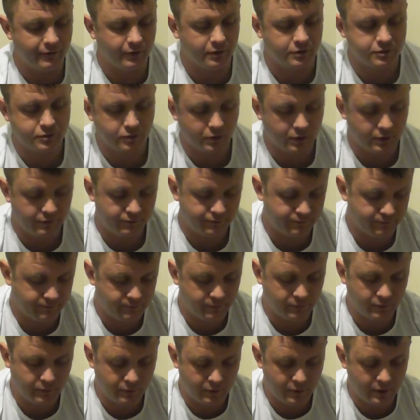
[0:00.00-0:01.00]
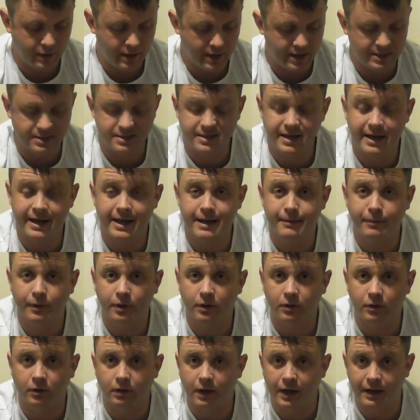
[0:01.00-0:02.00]
sort of table,
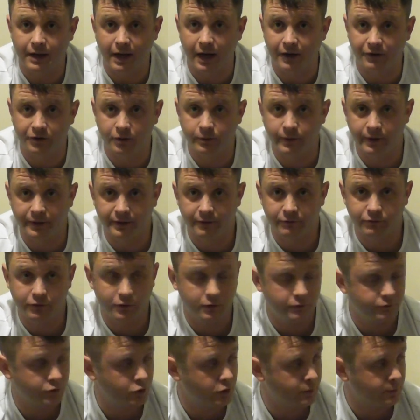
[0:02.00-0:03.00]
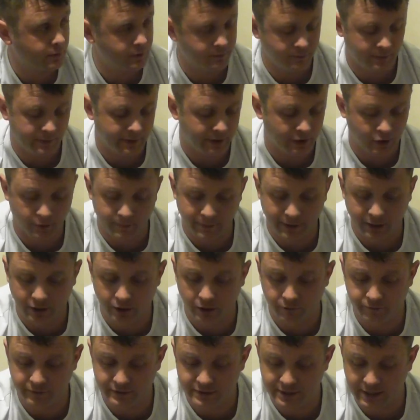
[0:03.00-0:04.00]
or I do it in the front room and on my
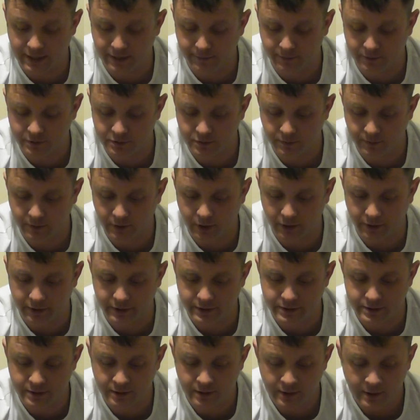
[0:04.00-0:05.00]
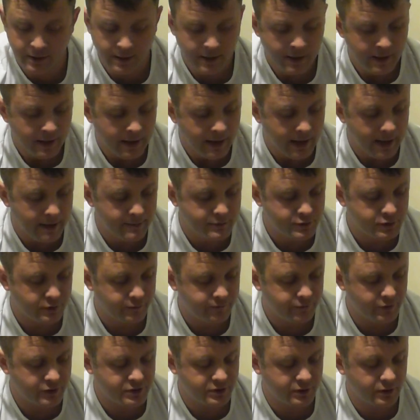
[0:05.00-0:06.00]
coffee table, to be honest. So the
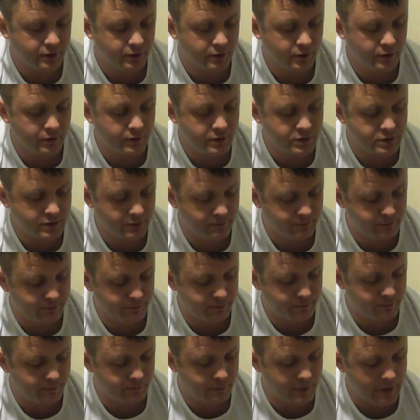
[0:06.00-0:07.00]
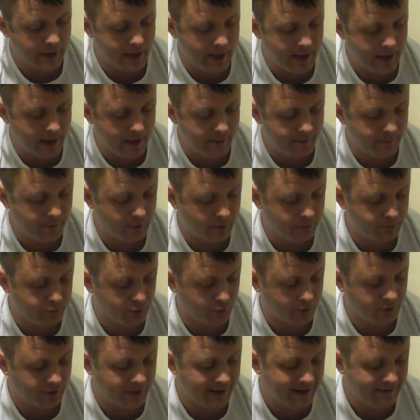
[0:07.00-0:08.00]
first thing you do is you
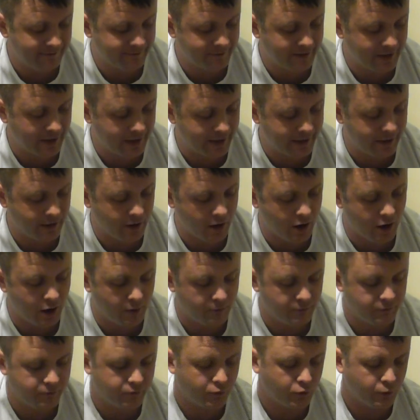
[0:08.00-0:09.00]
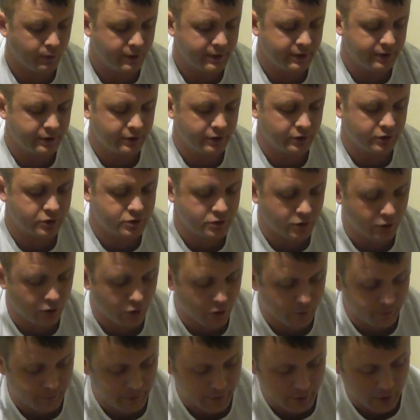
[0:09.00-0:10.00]
pull the left hand arm forward and you just
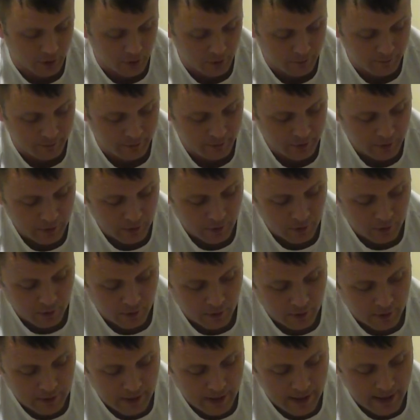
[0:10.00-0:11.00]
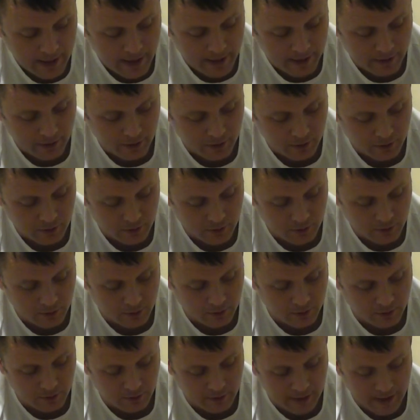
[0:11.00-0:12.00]
open up
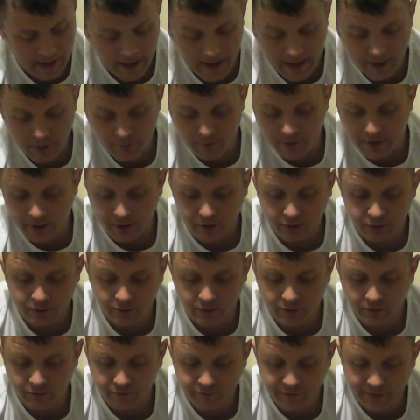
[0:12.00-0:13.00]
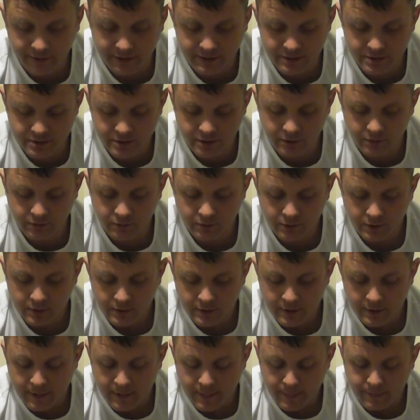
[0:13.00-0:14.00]
the head where your hook will fit into.
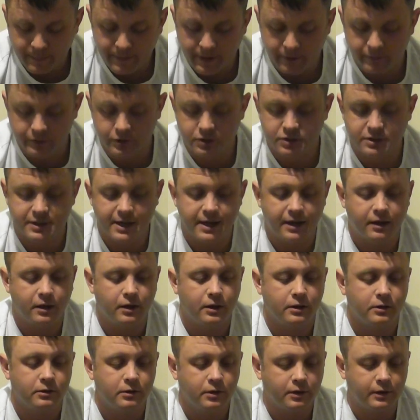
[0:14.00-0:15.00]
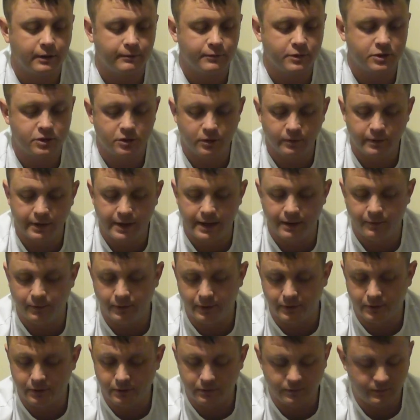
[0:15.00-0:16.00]
Now you just take your hook, I'm just doing it
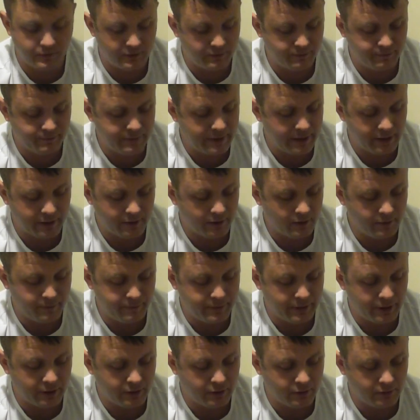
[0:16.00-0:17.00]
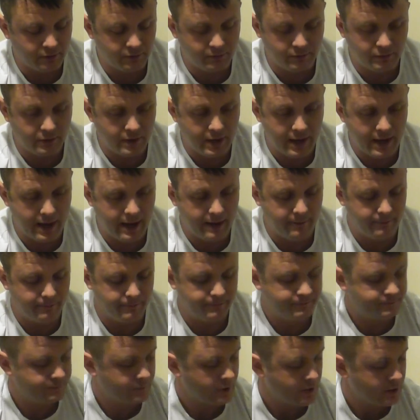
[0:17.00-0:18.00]
with just a big
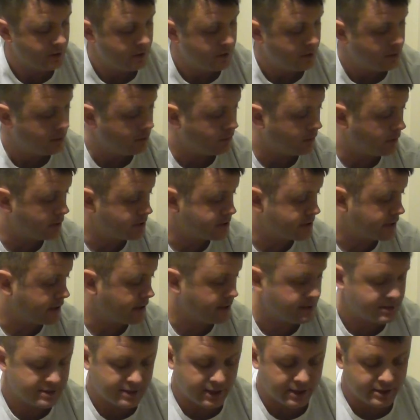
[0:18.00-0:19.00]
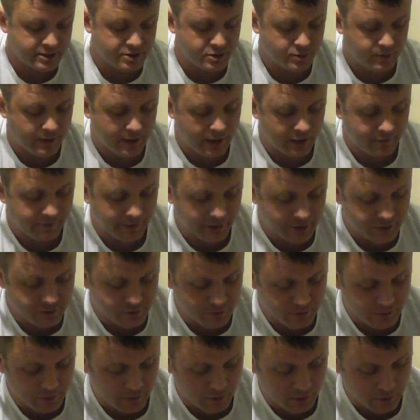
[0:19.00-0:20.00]
what is it, a size 12
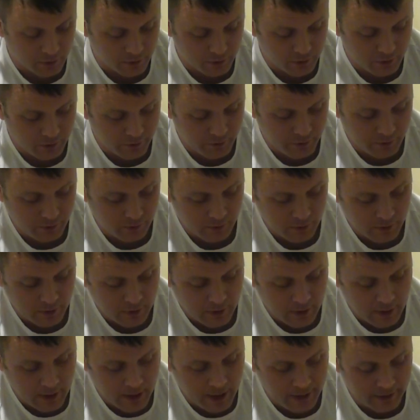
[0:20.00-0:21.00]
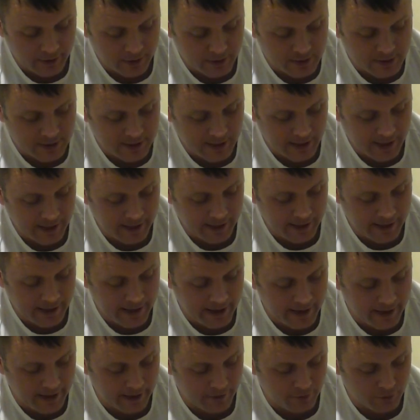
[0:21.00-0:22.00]
extra strong Guru, and you just tighten it
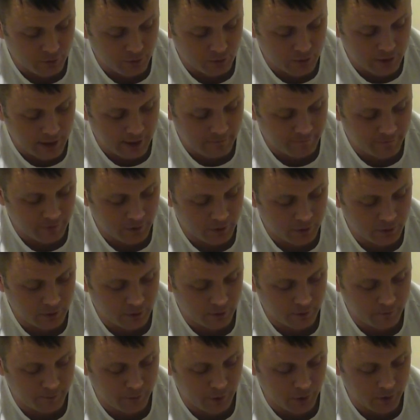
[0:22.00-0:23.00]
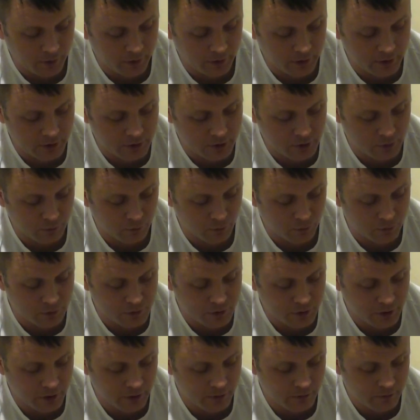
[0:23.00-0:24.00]
in. Now you'll have the hook pointing
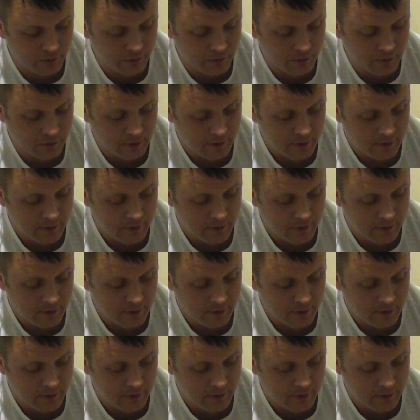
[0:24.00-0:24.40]
towards you,